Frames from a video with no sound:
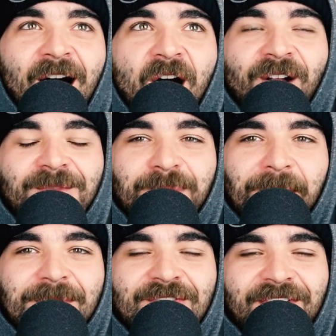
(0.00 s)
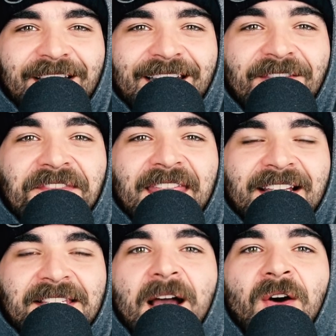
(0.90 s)
I'll purposefully leave
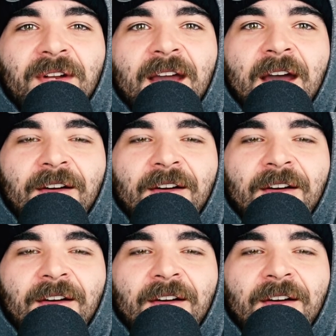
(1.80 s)
things out